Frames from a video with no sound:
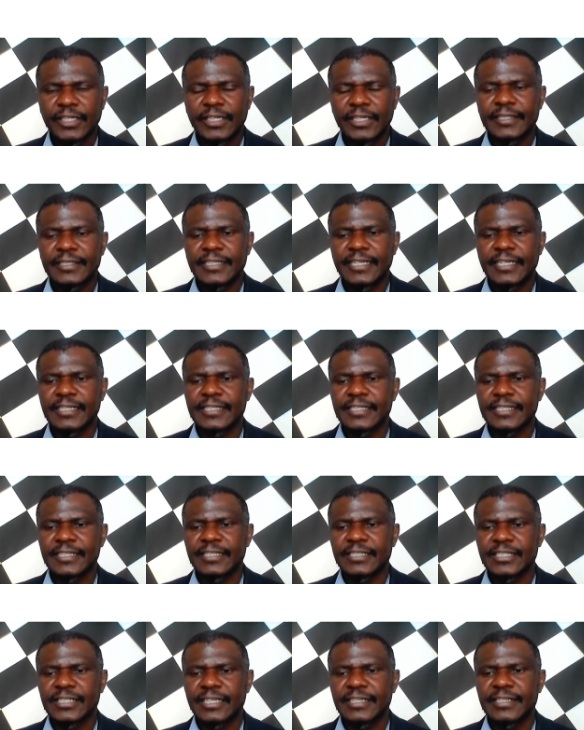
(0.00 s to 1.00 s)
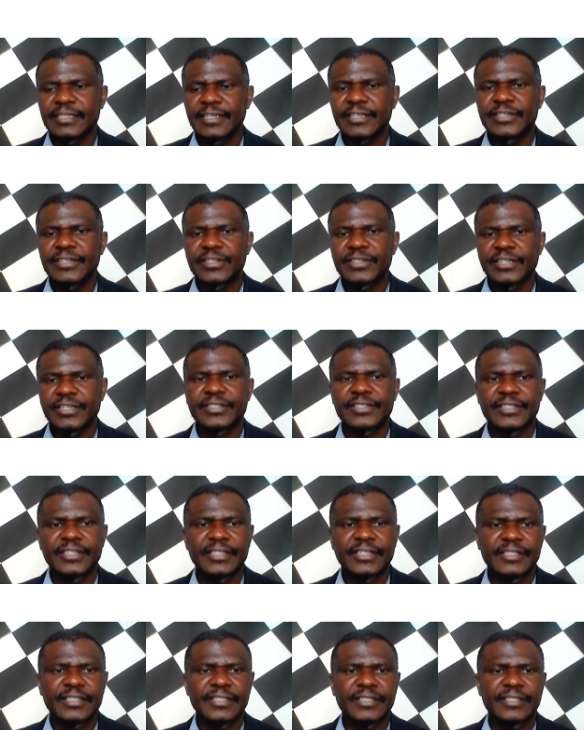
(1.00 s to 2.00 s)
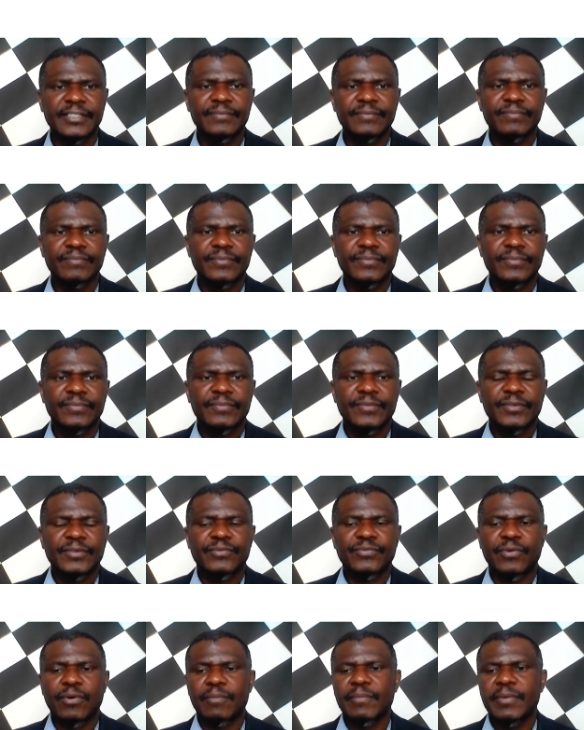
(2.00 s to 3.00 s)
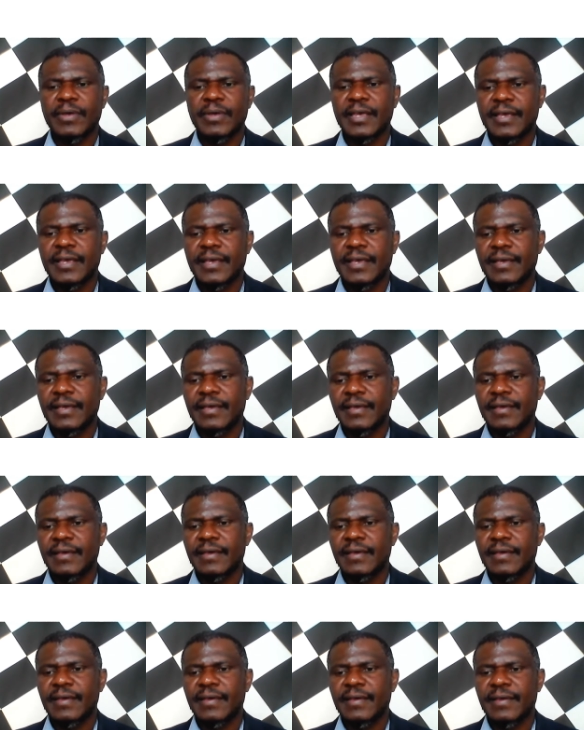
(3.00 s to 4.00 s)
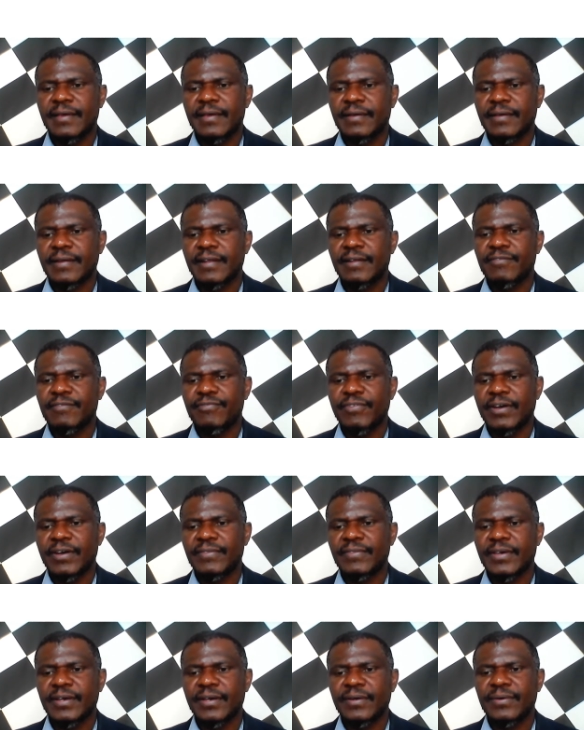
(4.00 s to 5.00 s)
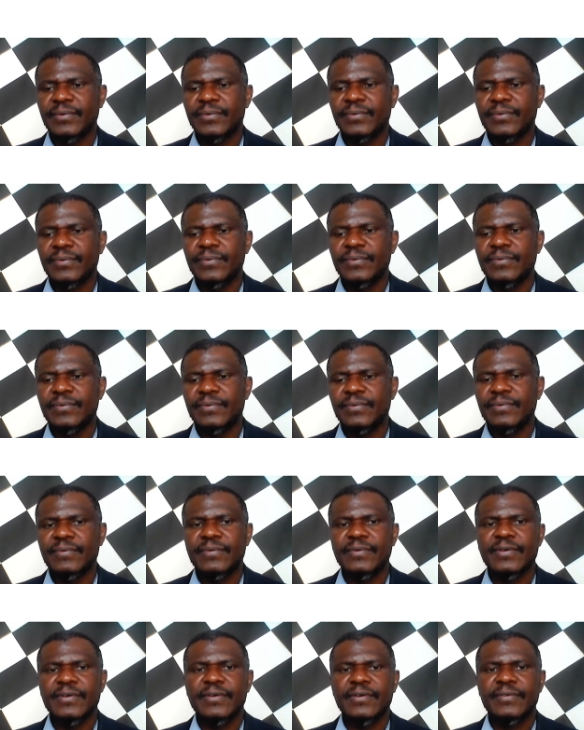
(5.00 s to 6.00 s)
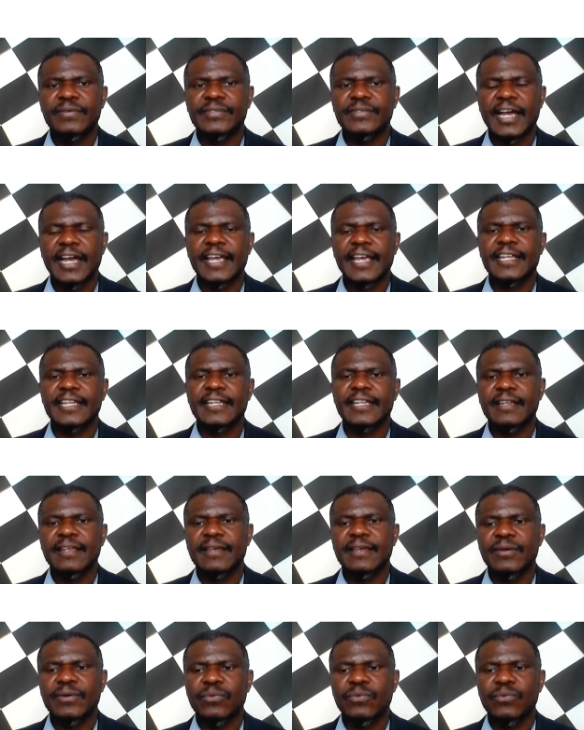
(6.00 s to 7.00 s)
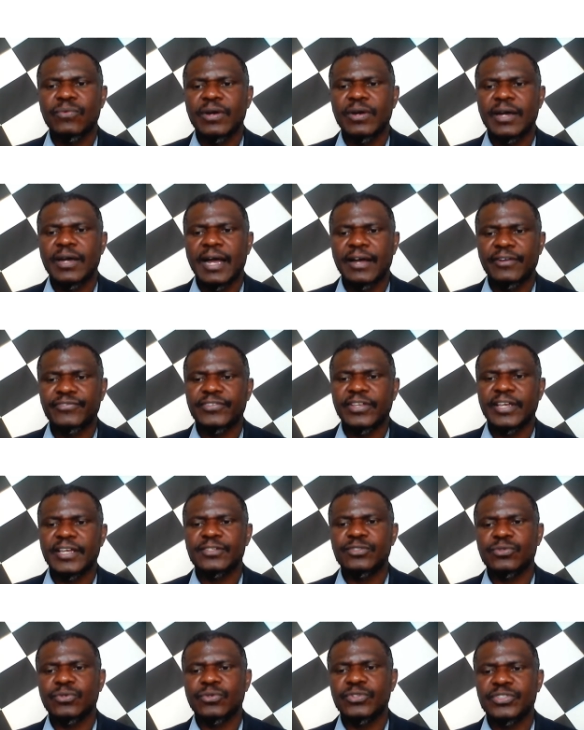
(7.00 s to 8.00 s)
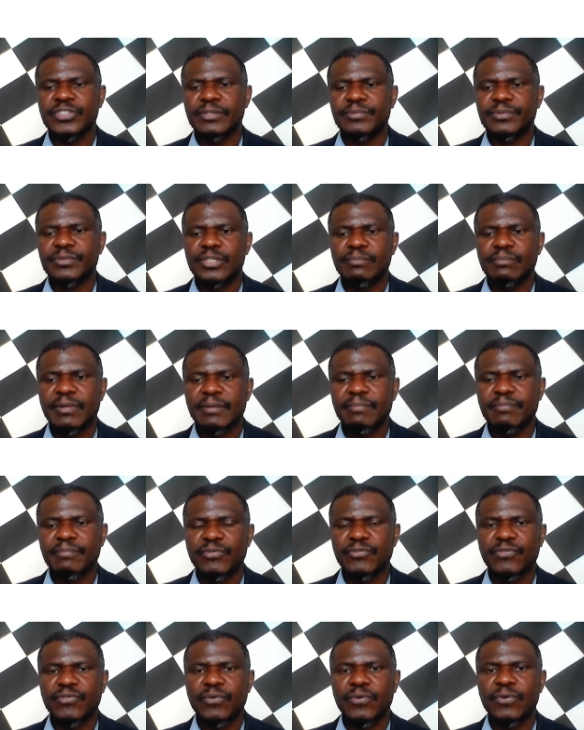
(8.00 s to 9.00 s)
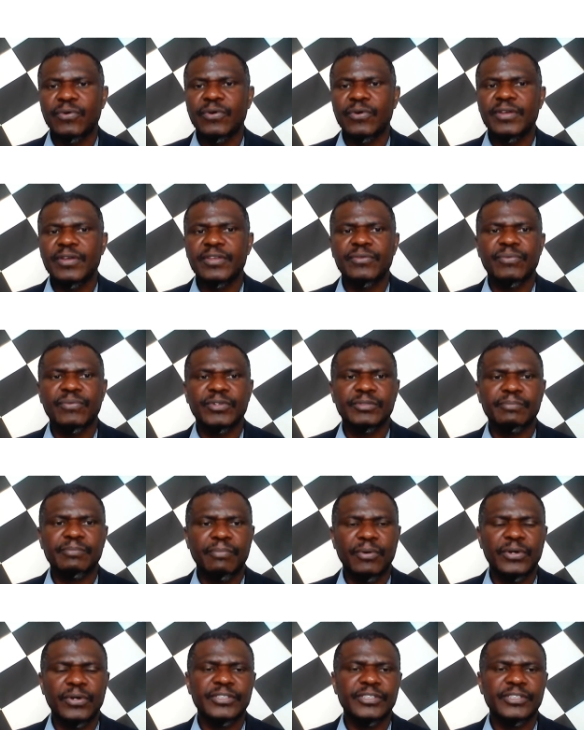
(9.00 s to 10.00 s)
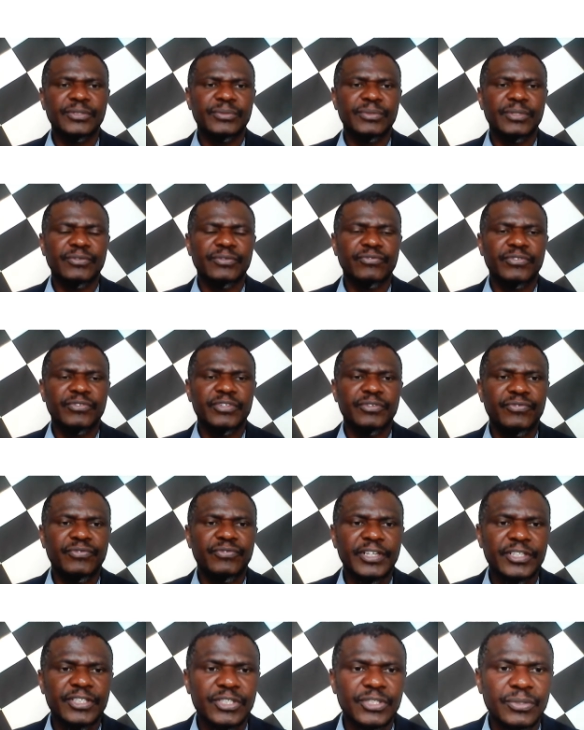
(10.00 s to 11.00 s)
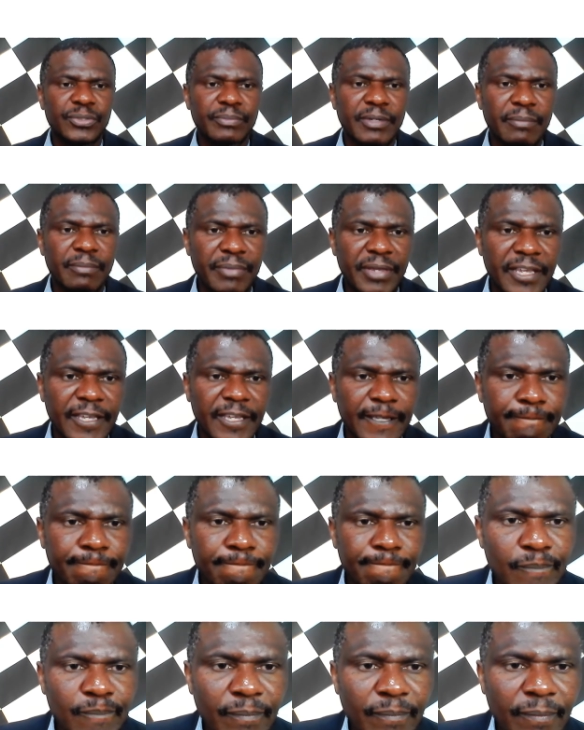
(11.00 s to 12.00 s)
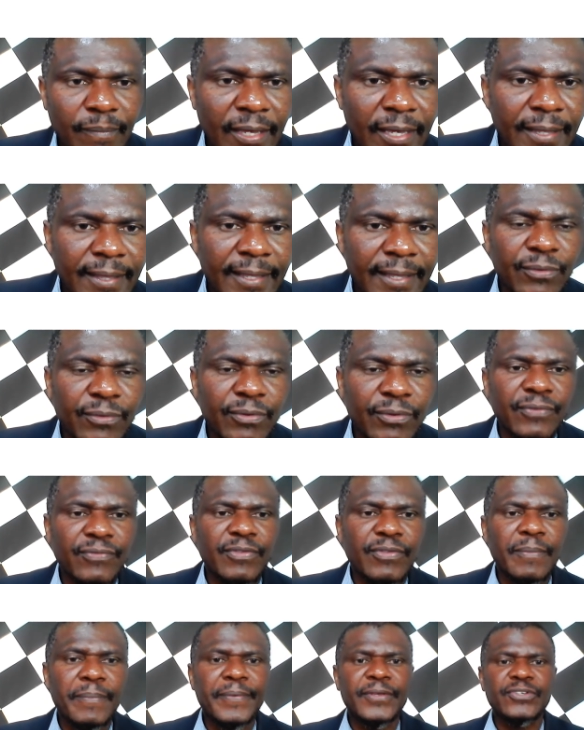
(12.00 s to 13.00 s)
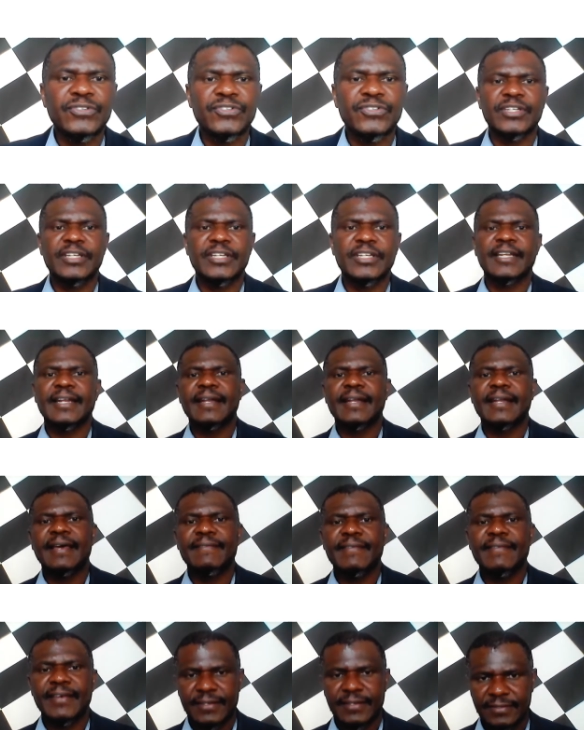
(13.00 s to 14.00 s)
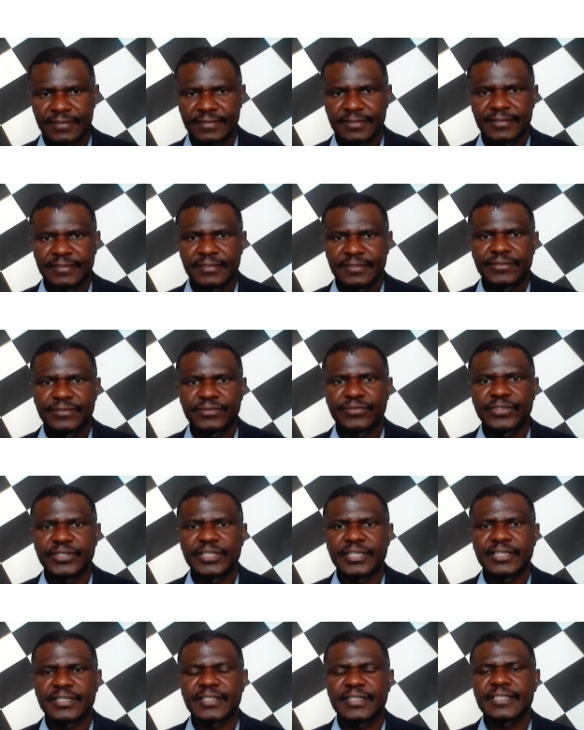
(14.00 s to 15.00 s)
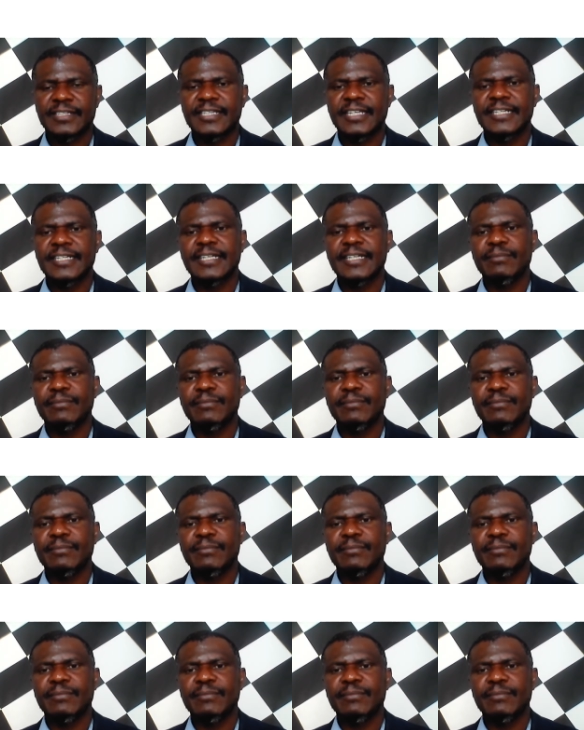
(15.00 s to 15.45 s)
tested and intested from a grandfather who died after its conception but before it was born into a fully fledged human being. Then we have the pinching in another versus the Santam